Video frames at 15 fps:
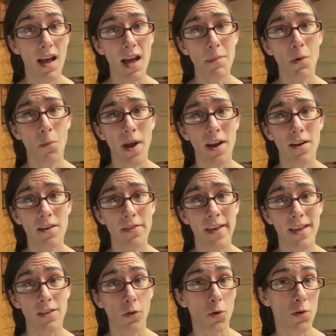I'm aware
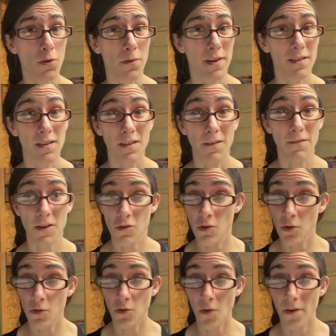that The Lord of the Rings is a
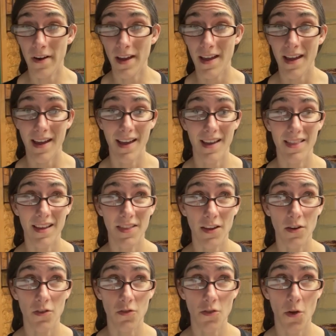fictional story and that
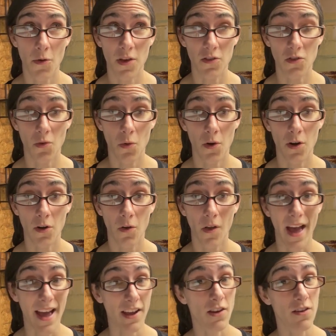there is no
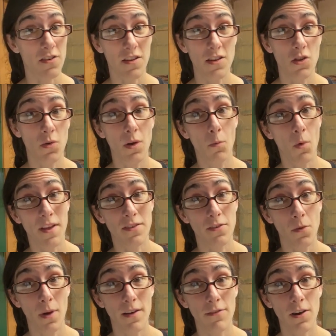historical accuracy to it
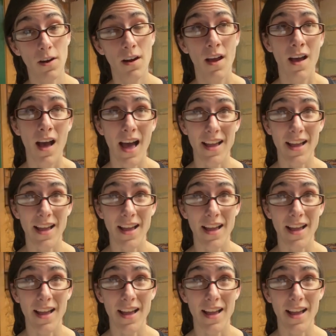whatsoever.